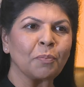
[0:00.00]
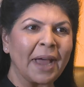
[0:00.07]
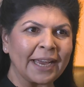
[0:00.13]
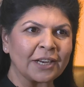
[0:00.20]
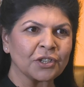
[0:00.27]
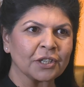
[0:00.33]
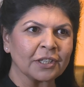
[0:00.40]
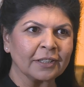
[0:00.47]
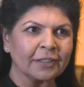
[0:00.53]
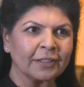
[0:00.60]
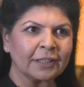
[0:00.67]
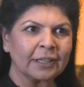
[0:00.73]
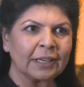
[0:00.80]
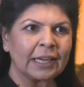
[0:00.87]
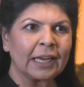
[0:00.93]
passion.
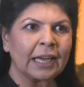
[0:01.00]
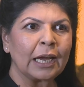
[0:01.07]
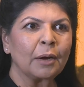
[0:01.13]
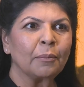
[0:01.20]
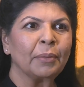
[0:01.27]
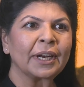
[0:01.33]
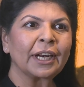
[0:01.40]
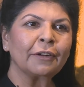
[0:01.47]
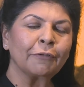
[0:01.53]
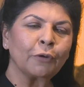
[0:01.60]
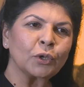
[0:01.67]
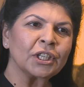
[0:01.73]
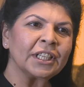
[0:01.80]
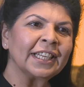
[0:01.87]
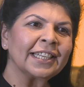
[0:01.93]
But
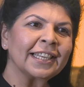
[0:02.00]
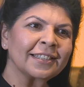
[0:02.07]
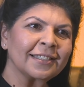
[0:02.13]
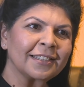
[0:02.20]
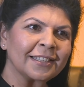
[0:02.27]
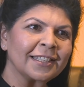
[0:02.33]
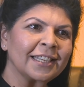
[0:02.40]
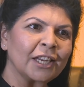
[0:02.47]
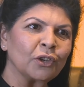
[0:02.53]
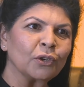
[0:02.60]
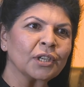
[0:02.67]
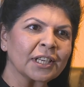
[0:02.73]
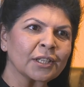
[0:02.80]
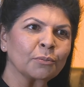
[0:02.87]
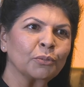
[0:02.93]
unfortunately, it doesn't sustain you,
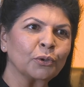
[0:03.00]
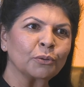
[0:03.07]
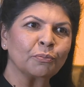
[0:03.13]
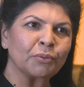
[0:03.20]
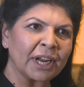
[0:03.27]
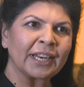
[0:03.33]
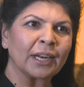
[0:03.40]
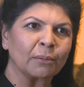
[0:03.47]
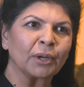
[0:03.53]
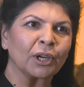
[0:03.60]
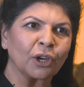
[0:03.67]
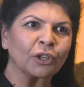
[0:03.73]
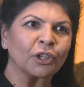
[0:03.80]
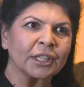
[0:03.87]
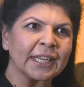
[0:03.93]
it doesn't put bread and
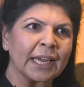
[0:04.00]
milk on the